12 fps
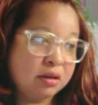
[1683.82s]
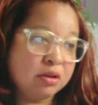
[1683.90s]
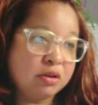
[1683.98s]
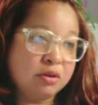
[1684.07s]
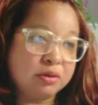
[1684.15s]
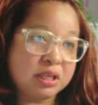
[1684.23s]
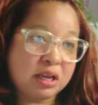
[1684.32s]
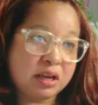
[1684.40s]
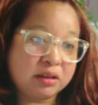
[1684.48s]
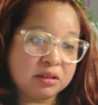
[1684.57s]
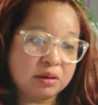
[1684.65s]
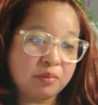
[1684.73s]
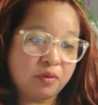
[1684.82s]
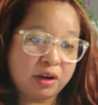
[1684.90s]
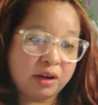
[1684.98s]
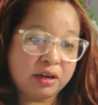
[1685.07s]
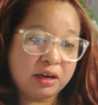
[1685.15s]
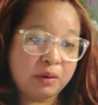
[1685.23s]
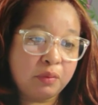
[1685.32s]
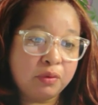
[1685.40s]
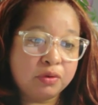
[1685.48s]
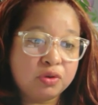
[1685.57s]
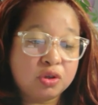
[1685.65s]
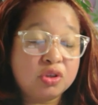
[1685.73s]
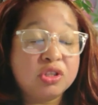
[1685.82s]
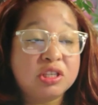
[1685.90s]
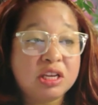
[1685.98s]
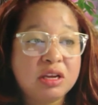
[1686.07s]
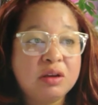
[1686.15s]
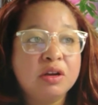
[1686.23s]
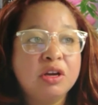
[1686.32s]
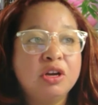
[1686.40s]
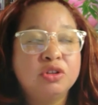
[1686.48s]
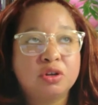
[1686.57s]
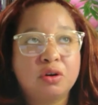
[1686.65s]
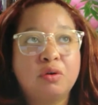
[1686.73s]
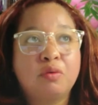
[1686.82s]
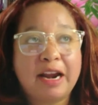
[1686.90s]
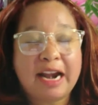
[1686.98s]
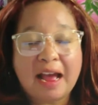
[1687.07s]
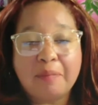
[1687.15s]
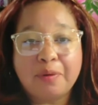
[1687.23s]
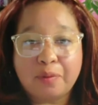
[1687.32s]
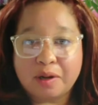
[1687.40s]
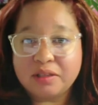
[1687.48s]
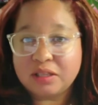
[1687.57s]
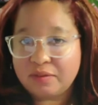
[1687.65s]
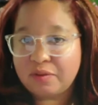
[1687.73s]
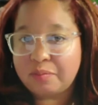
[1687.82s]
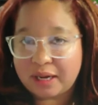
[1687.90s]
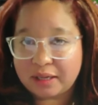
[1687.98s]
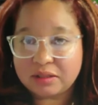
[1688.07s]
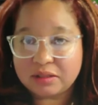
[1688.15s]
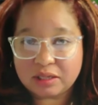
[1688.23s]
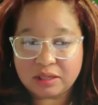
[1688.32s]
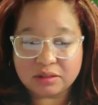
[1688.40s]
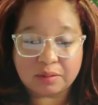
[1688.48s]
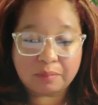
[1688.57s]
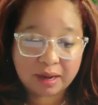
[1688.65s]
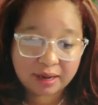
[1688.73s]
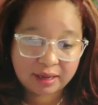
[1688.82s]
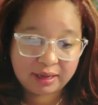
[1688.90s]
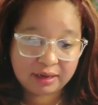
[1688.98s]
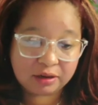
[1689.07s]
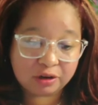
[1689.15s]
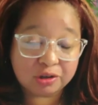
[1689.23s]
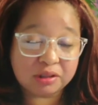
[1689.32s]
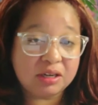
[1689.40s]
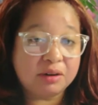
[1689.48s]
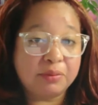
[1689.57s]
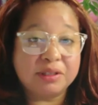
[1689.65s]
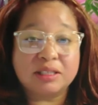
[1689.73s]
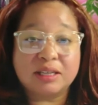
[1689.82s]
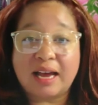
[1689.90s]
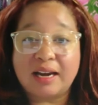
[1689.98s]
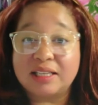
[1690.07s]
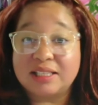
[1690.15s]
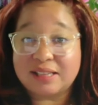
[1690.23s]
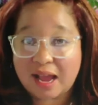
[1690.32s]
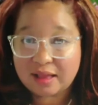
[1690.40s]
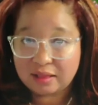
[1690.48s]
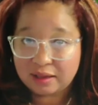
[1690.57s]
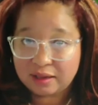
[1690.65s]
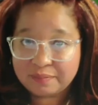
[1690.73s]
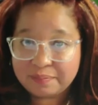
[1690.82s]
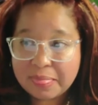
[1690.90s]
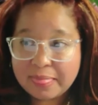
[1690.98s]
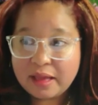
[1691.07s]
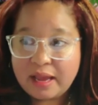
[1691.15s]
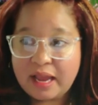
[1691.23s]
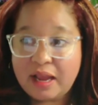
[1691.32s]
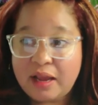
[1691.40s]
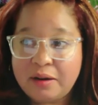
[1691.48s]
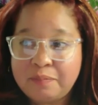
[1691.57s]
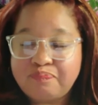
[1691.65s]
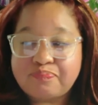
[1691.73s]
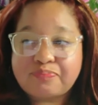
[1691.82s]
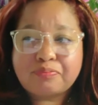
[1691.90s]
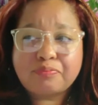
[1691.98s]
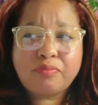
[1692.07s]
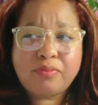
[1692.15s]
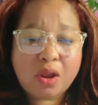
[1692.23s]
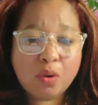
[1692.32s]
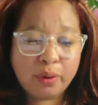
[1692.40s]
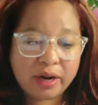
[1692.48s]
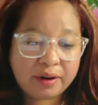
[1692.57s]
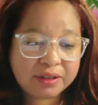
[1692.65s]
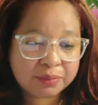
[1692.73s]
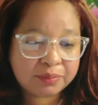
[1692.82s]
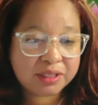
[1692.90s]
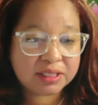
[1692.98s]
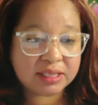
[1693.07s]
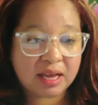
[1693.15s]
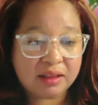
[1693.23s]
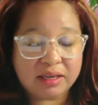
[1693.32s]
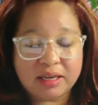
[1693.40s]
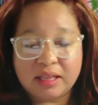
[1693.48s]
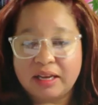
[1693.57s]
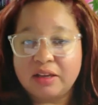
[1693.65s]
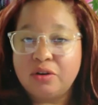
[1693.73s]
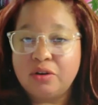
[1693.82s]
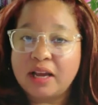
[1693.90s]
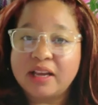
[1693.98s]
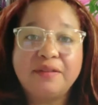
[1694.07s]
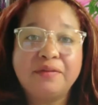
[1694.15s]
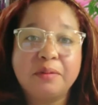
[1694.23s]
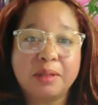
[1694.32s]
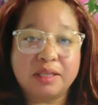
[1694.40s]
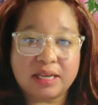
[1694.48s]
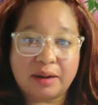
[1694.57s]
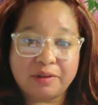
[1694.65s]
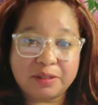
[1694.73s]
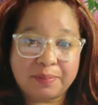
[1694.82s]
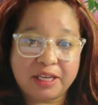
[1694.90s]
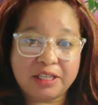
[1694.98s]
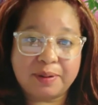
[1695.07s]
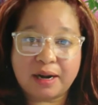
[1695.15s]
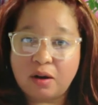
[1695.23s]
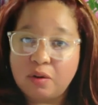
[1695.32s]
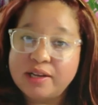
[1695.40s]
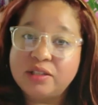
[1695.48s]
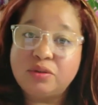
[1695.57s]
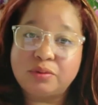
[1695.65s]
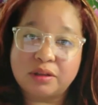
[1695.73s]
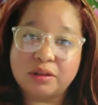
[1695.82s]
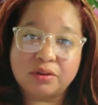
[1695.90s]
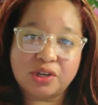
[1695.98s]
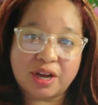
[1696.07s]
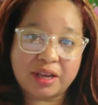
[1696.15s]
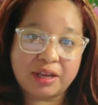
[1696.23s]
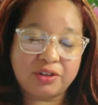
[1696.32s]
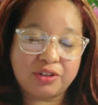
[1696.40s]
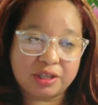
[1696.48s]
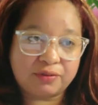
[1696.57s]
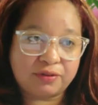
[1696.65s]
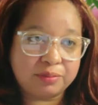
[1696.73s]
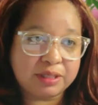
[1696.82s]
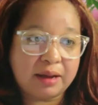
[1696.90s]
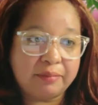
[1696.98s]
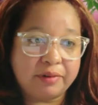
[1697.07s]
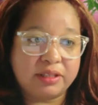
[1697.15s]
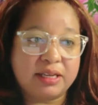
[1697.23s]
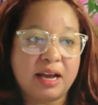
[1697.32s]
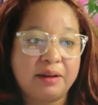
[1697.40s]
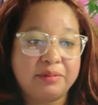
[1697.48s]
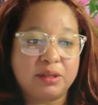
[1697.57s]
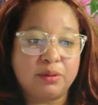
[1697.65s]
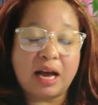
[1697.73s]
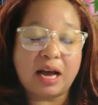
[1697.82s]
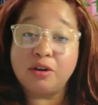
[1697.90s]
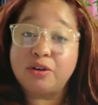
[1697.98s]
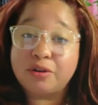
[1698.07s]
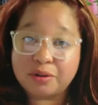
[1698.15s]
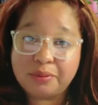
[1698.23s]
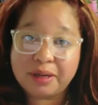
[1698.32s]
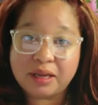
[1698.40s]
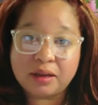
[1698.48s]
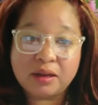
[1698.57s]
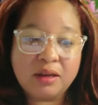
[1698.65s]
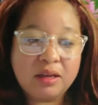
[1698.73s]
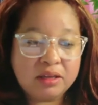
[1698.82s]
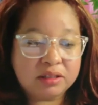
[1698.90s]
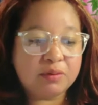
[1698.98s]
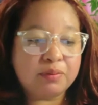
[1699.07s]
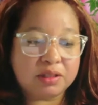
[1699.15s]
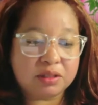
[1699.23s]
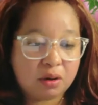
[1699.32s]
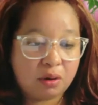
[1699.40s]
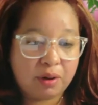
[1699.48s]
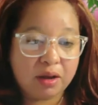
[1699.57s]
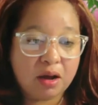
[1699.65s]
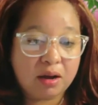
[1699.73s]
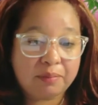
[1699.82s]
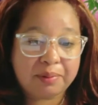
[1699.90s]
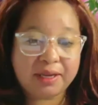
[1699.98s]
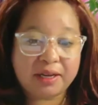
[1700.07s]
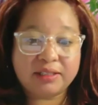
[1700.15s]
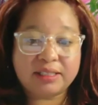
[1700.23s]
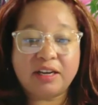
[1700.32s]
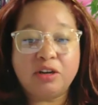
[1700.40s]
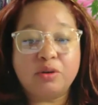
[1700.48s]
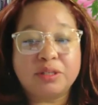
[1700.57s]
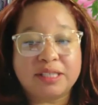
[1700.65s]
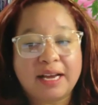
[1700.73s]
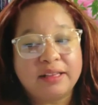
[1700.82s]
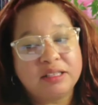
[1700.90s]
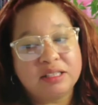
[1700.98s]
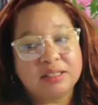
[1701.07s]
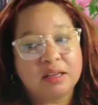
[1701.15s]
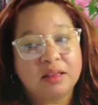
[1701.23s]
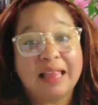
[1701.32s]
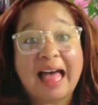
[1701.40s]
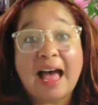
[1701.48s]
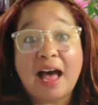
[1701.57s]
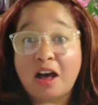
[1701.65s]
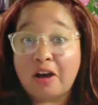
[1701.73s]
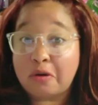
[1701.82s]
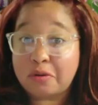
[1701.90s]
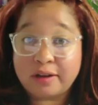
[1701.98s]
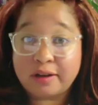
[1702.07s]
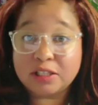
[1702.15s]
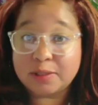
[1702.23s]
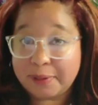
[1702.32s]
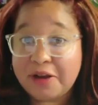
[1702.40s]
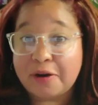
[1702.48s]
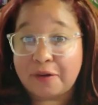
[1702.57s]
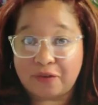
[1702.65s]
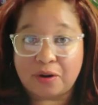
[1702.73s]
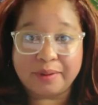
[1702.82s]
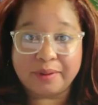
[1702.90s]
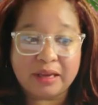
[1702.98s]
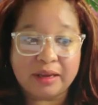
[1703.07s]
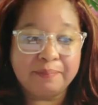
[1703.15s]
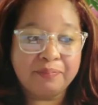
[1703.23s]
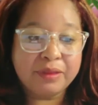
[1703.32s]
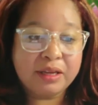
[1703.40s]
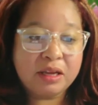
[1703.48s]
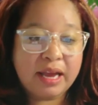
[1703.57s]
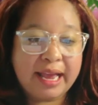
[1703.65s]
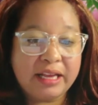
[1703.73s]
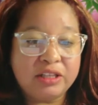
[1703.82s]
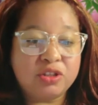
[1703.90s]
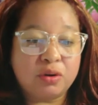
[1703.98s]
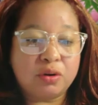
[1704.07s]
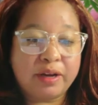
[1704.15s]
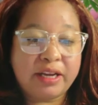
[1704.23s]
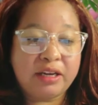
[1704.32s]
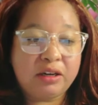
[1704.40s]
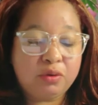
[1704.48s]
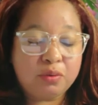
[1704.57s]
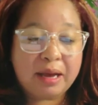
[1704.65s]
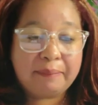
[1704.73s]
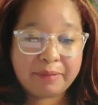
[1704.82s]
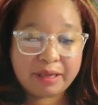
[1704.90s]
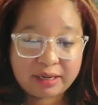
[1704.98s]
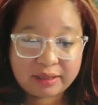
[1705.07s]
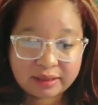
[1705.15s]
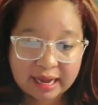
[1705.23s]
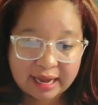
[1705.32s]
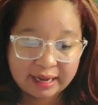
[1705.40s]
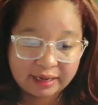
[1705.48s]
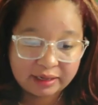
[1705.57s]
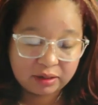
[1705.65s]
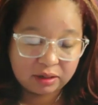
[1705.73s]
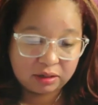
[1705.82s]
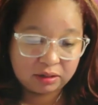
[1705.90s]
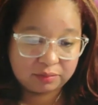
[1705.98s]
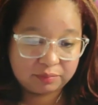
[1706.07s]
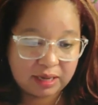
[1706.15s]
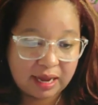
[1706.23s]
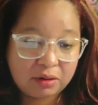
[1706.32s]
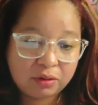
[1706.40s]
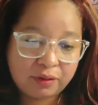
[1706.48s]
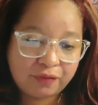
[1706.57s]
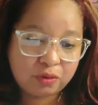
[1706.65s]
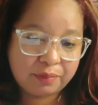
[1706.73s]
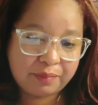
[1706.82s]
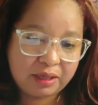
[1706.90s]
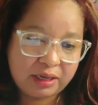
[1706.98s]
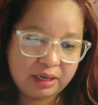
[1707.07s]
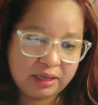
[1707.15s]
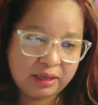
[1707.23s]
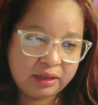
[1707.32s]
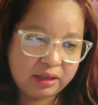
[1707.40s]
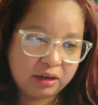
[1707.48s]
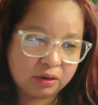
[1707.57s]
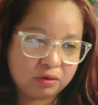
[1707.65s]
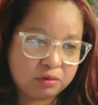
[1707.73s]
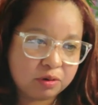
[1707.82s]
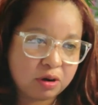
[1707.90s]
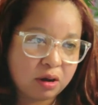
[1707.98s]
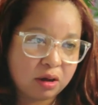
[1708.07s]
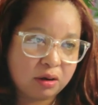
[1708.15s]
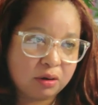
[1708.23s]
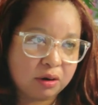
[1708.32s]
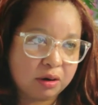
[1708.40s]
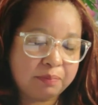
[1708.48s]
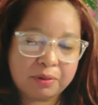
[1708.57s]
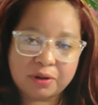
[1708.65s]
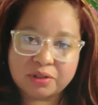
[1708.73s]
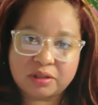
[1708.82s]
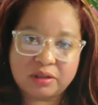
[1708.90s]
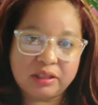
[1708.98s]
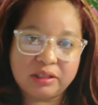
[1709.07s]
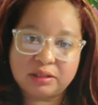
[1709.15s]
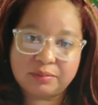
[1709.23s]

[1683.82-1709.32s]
you know, to hear someone and to see. So, what happened was, even behind the scenes on my end, Christina was mm-hmm. kind of silent. And mm-hmm whenever someone's silent, like, you know, I give them the time or space, but I always do a little check in just from time to time, see how you're doing, see yeah. what's going on, because I know silence is a loud speaker for me. Right. And so when you admitted that, um, I don't know if you admitted it in a group call or personally. It was a